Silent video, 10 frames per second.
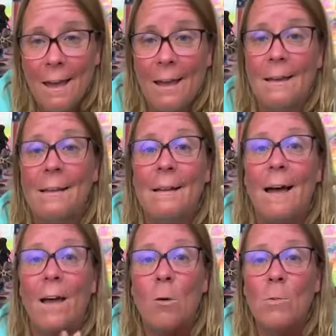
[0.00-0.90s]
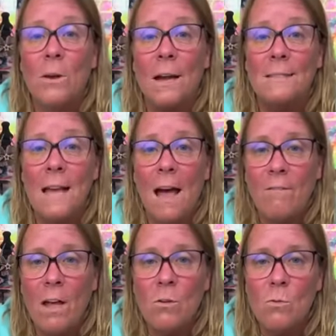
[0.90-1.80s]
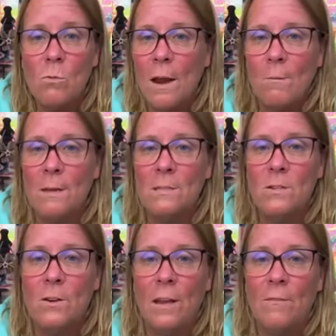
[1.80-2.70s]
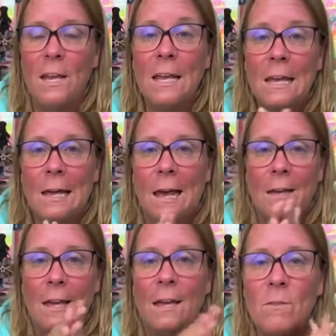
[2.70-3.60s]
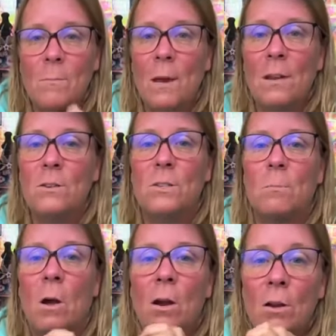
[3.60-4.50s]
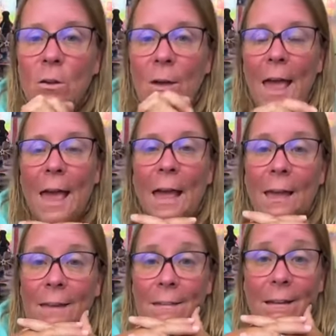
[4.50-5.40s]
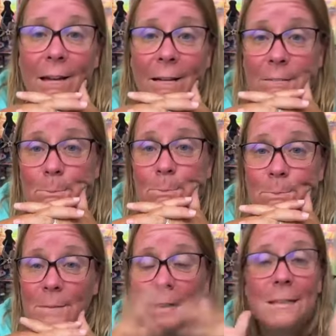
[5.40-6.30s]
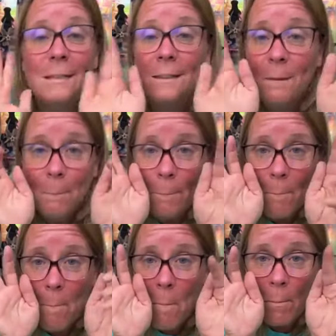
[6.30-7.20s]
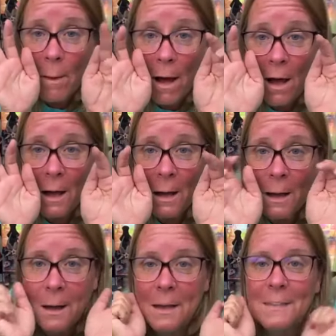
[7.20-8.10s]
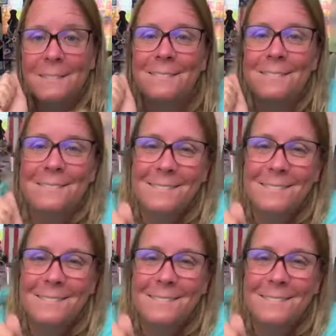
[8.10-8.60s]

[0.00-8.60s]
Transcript: And I hope you guys have a great rest of your evening and even better tomorrow. And um, bye bye.